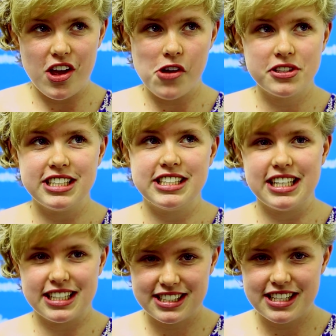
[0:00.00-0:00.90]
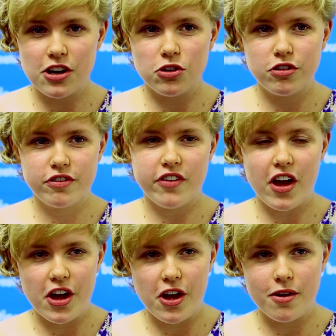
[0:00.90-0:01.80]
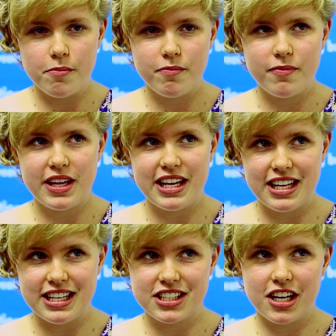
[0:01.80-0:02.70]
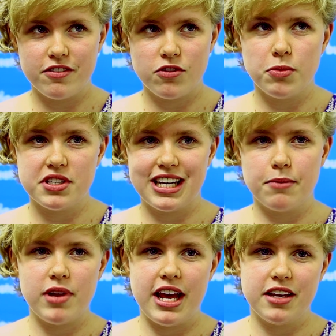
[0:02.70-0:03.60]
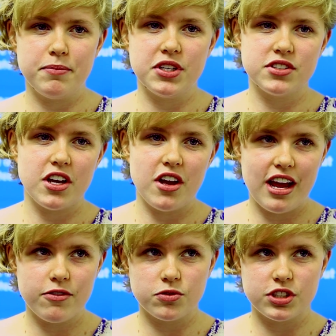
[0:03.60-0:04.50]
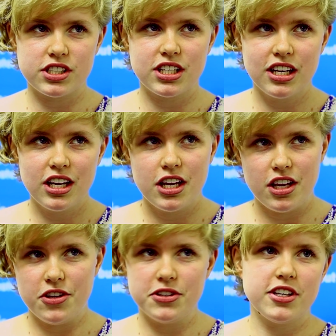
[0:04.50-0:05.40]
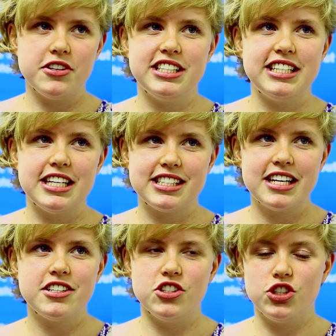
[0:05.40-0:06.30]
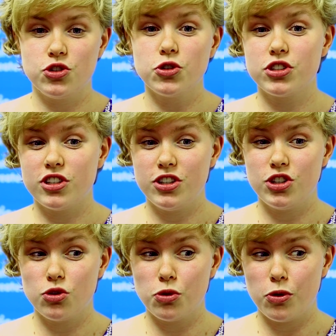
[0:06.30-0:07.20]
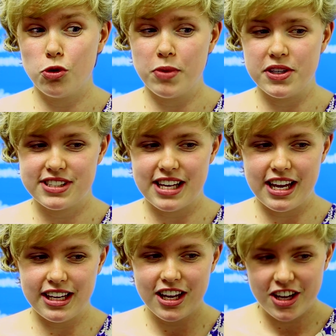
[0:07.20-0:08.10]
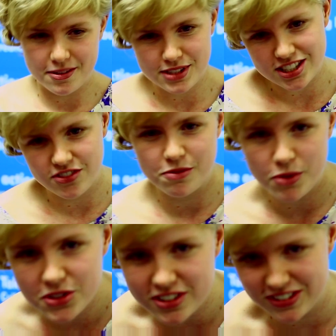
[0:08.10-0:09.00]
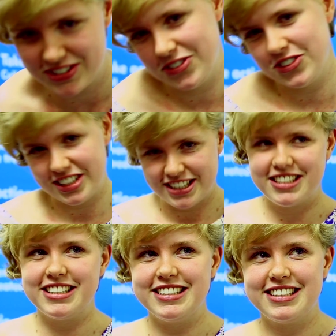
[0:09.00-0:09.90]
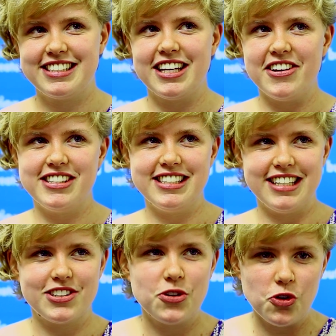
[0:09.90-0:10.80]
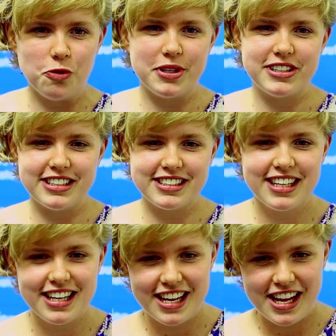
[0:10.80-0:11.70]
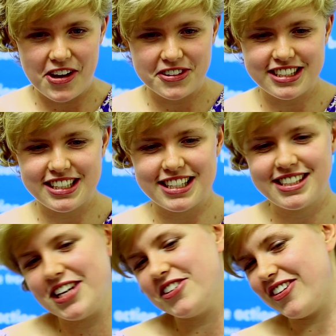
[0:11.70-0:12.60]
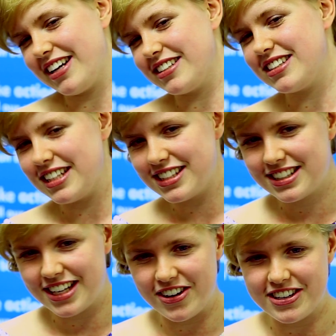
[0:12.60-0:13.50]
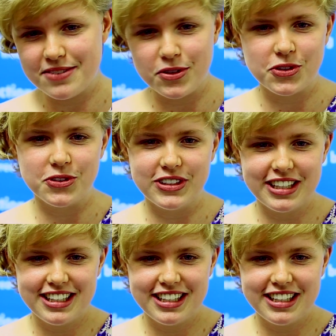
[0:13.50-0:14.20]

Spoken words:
OCD itself is kind of almost downplaying it, because everyone just uses OCD in a sentence. You should almost say obsessive-compulsive disorder. You shouldn't say OCD at all, because OCD itself has this stereotypical